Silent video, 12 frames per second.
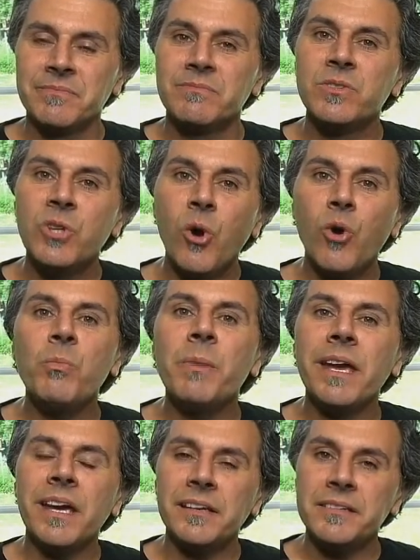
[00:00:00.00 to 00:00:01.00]
"No
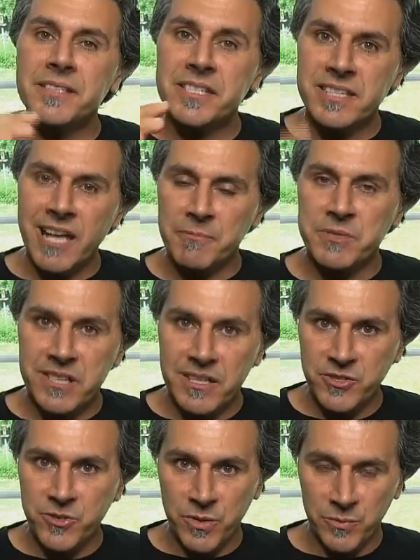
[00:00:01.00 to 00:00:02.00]
man steps
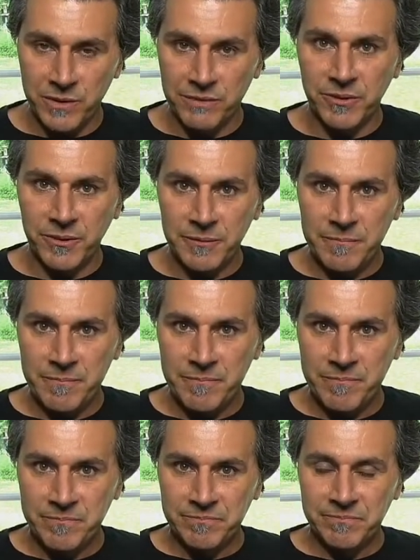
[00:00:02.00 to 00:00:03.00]
into a river
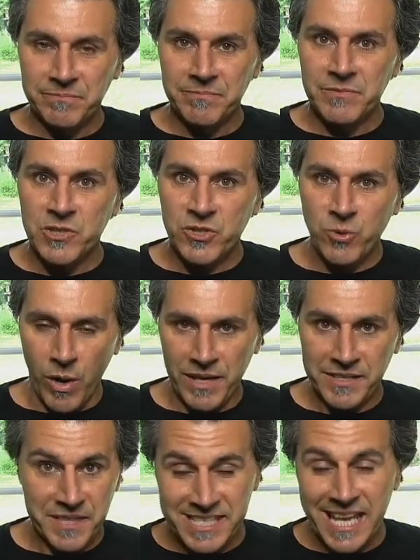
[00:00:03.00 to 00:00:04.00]

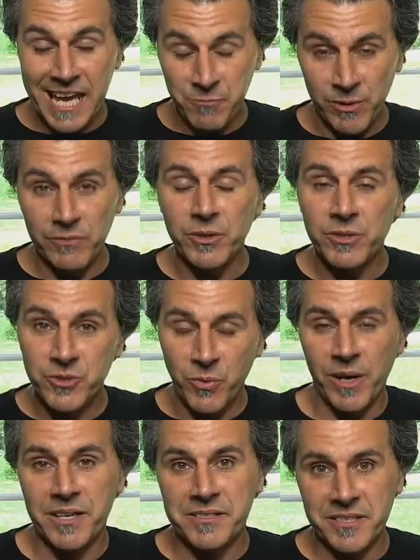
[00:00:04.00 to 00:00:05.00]
twice, the same river
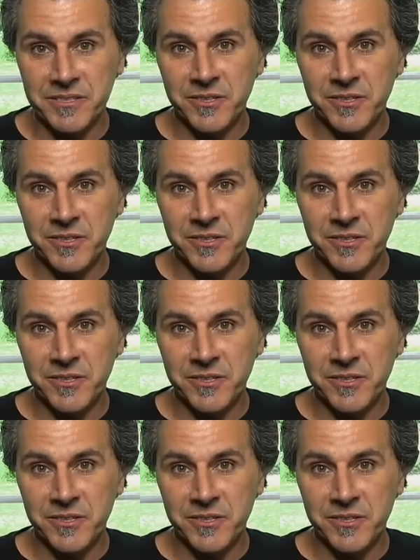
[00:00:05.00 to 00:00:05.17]
twice,